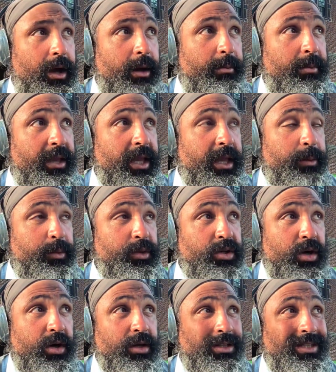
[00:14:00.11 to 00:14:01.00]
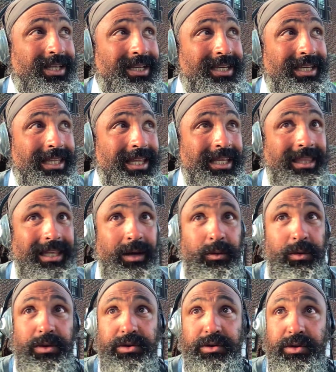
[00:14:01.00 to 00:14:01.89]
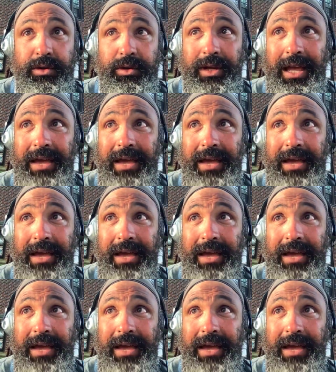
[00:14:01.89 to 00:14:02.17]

being able to articulate that with certain